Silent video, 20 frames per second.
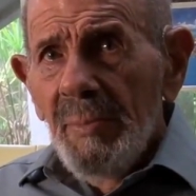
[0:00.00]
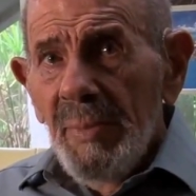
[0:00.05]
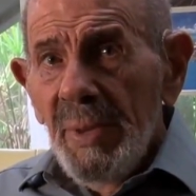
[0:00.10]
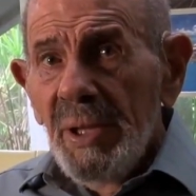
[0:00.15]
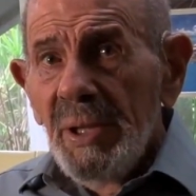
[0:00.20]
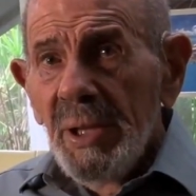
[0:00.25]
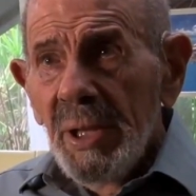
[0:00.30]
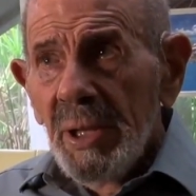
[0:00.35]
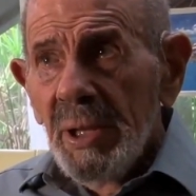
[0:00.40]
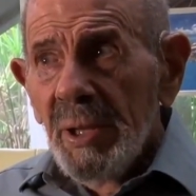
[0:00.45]

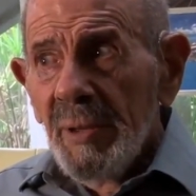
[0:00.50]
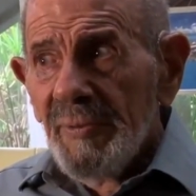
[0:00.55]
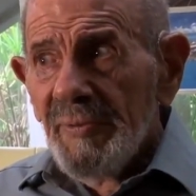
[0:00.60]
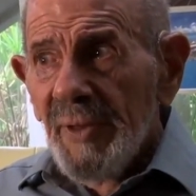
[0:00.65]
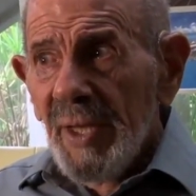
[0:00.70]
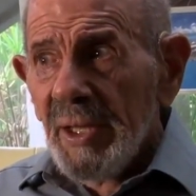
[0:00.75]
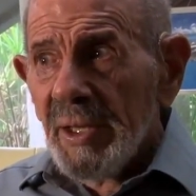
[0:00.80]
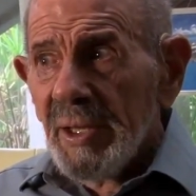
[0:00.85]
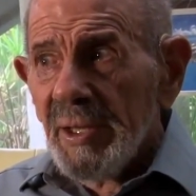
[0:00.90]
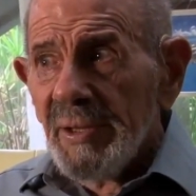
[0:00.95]
meaning if
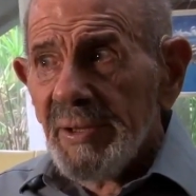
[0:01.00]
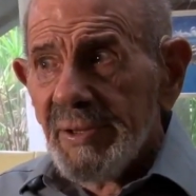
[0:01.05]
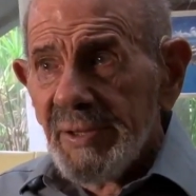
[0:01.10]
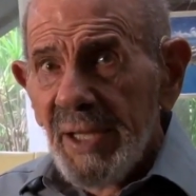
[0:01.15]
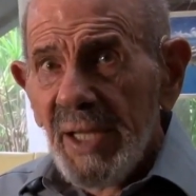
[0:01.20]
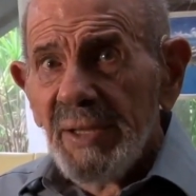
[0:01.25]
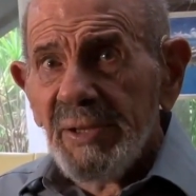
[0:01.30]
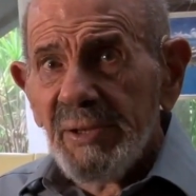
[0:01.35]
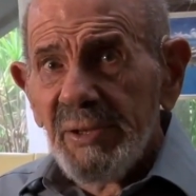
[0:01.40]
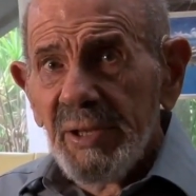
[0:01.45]
they can
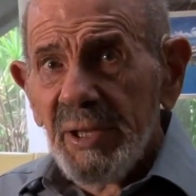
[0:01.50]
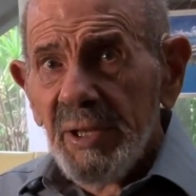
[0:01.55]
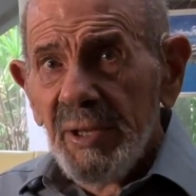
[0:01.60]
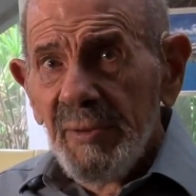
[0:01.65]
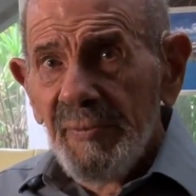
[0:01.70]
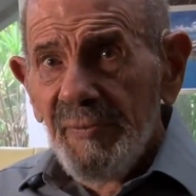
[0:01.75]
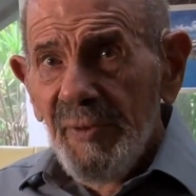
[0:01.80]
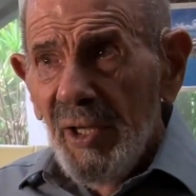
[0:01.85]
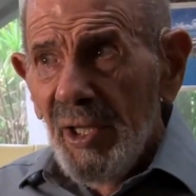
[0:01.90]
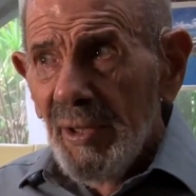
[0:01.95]
sense the
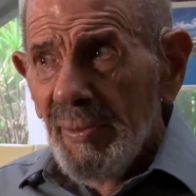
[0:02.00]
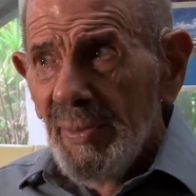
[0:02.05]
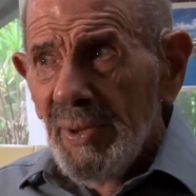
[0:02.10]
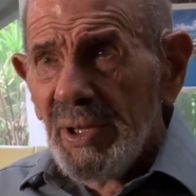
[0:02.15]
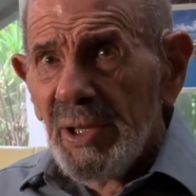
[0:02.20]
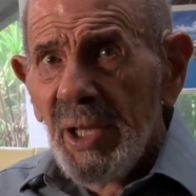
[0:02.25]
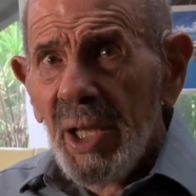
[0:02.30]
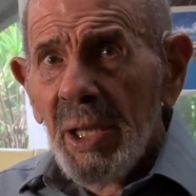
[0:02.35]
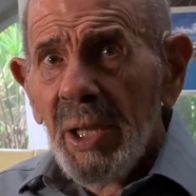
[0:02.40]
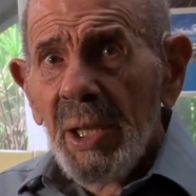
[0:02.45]

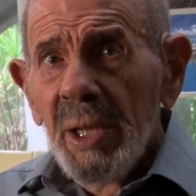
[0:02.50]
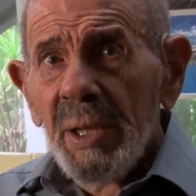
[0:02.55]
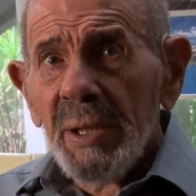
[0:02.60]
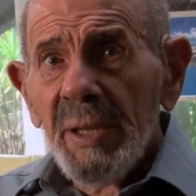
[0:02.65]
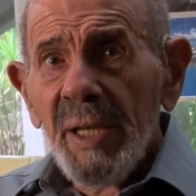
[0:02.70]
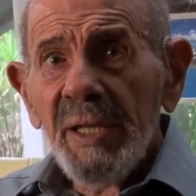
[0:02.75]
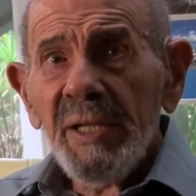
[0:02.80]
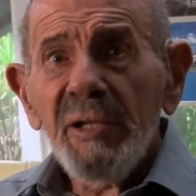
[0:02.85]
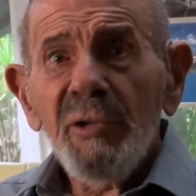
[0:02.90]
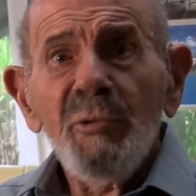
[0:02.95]
environment,
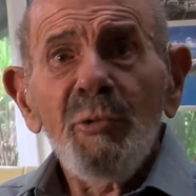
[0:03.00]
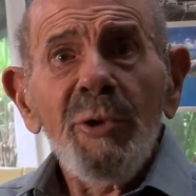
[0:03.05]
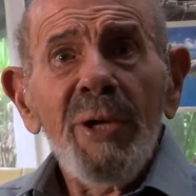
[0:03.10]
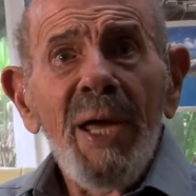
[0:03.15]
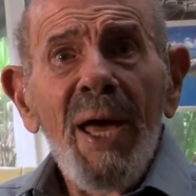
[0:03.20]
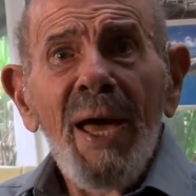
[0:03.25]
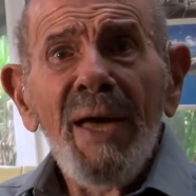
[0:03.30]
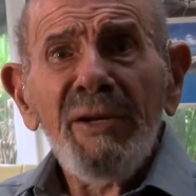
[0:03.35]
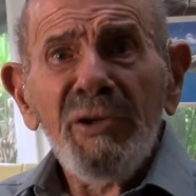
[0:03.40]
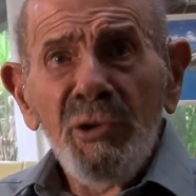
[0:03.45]
they can
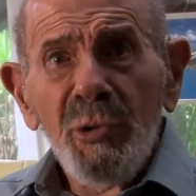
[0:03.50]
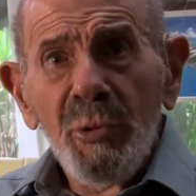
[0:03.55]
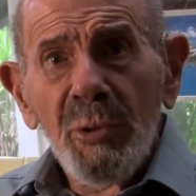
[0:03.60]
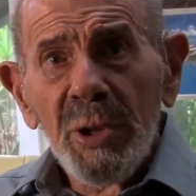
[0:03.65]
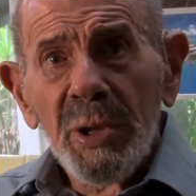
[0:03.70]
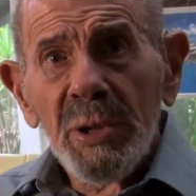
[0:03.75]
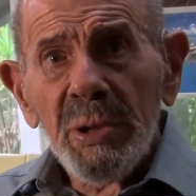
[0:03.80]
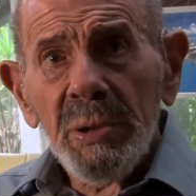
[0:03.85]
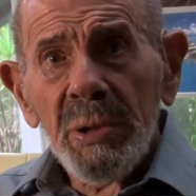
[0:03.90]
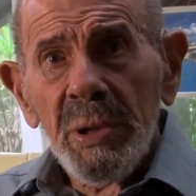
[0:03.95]
react to
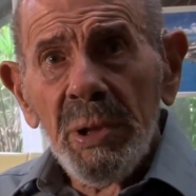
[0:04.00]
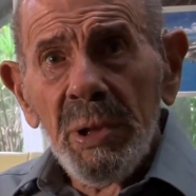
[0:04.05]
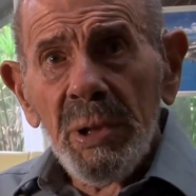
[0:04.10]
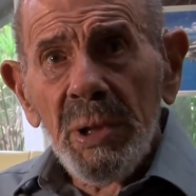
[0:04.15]
it.